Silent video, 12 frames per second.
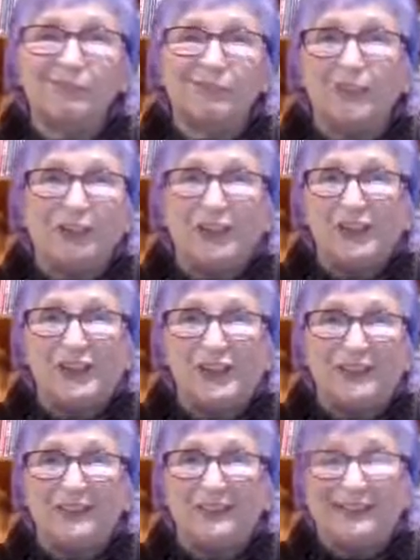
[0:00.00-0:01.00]

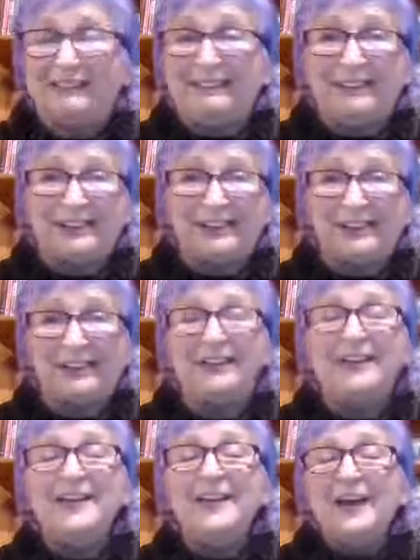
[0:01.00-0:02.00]
version,
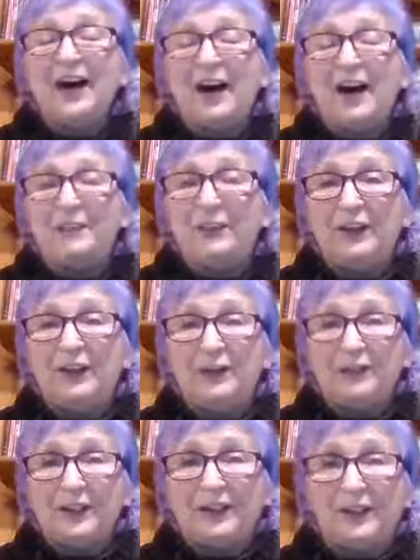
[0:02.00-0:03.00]
edition of the
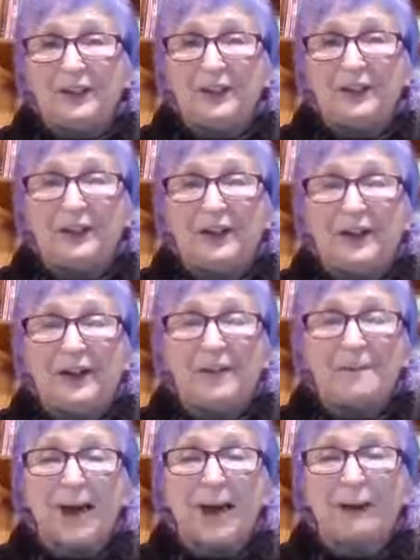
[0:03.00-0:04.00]
original
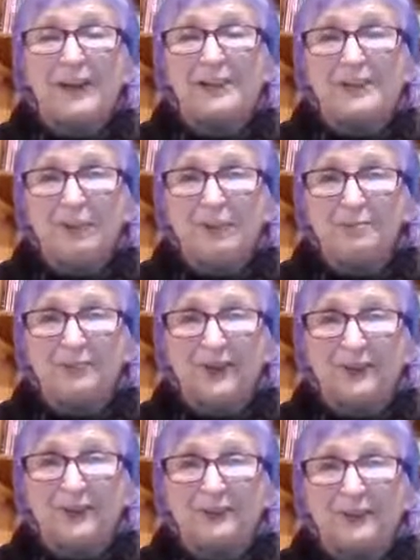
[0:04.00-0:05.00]
How I Spent
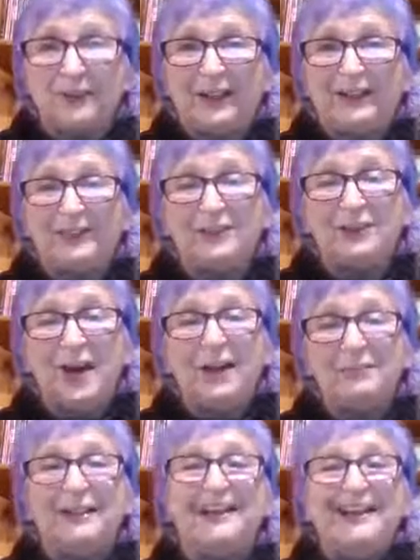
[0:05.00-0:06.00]
My Corona
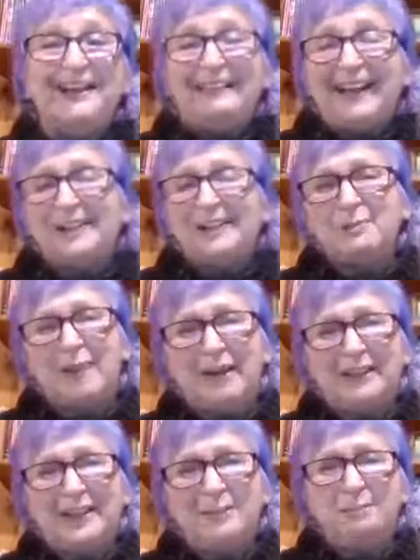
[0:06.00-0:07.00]
Confinement. That's
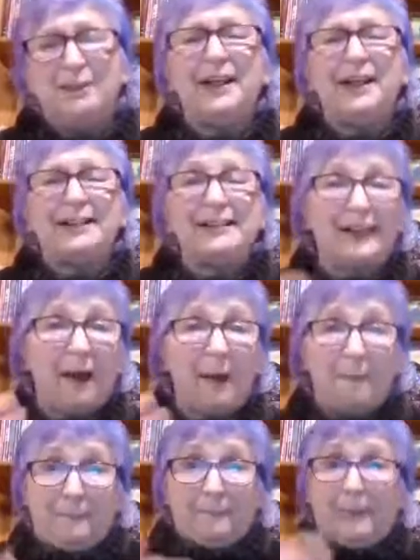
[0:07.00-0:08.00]
about keeping us
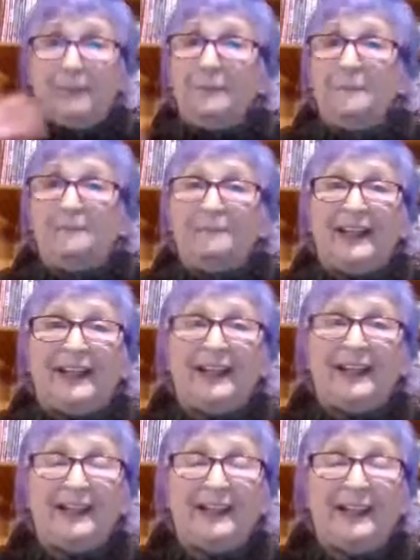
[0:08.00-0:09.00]
up
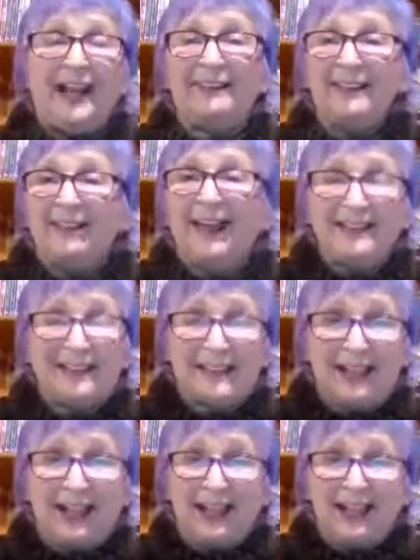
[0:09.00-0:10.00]
on the light
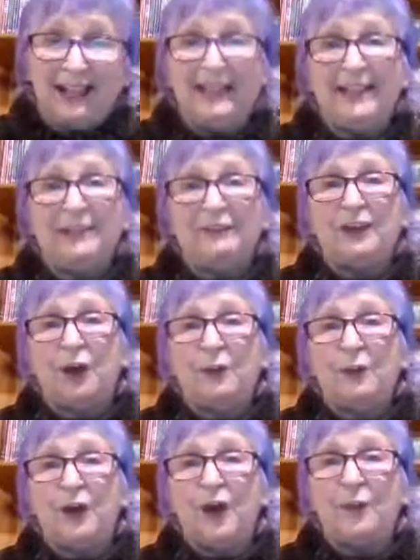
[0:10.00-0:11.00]
side, even
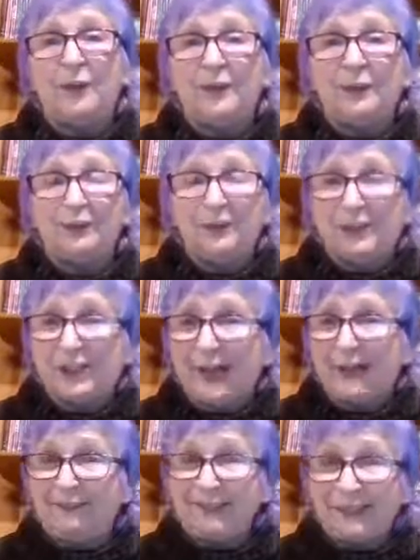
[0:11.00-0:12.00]
though we're going through
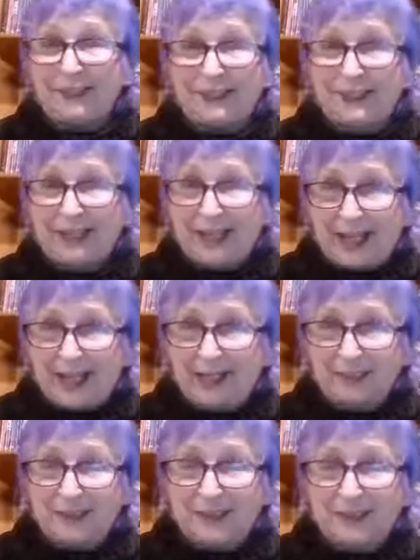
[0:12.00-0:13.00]
challenging
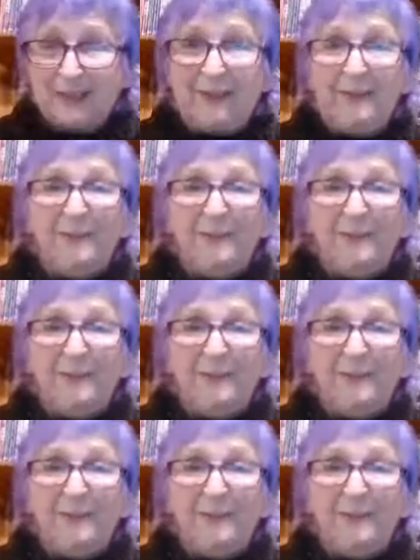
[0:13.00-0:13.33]
times.